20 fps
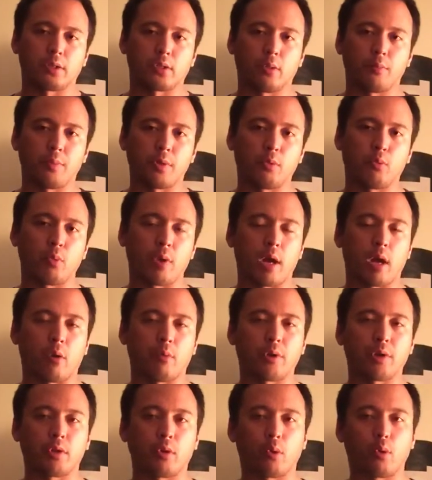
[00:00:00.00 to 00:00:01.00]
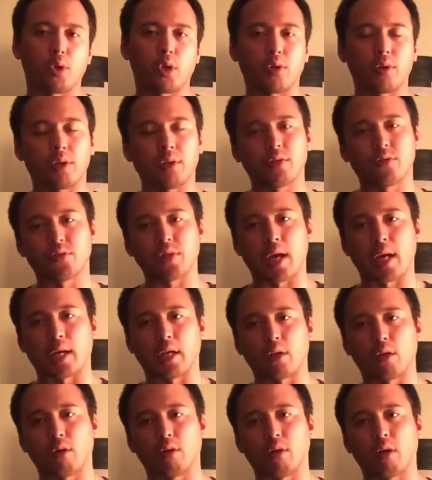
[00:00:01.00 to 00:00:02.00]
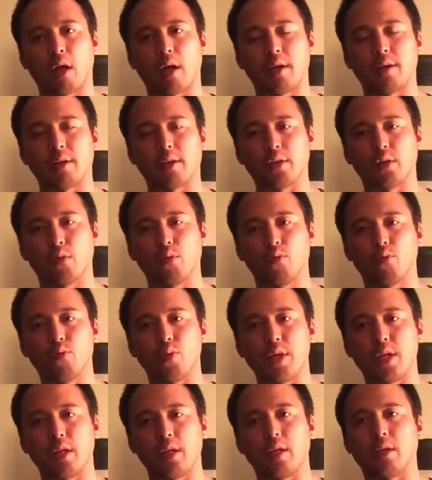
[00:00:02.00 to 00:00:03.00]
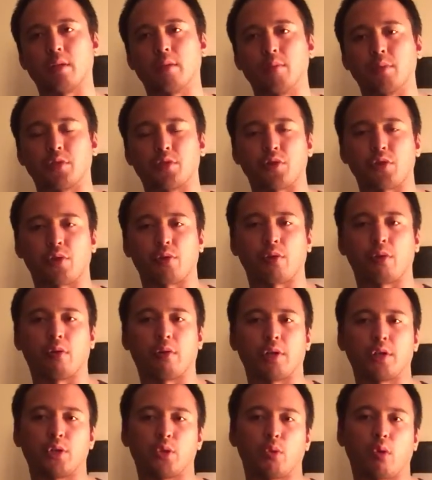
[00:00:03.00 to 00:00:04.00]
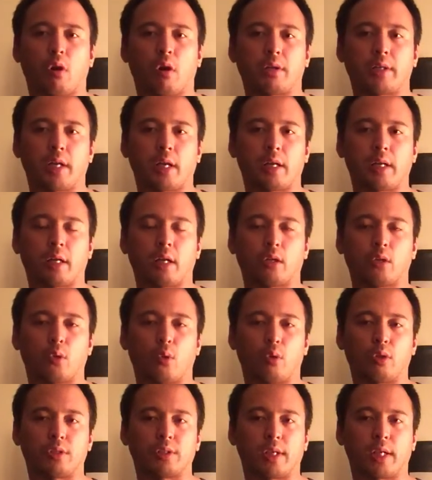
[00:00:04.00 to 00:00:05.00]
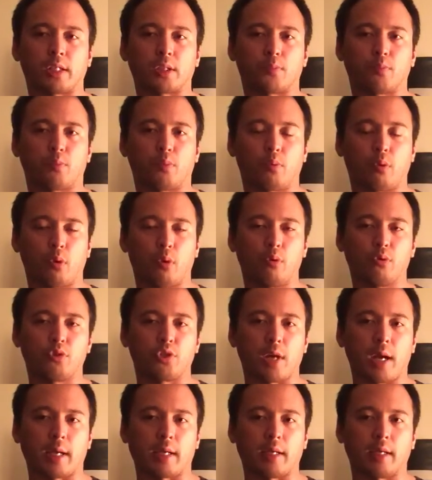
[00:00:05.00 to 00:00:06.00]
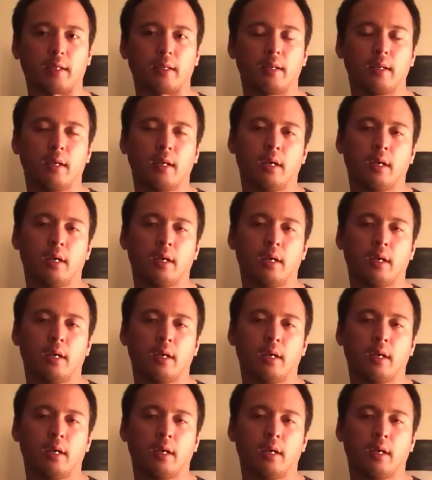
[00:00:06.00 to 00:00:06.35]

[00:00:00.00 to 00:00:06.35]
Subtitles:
so beware when you're ordering the jacket online that you're reading the material and you are getting a Gore-Tex Pro jacket,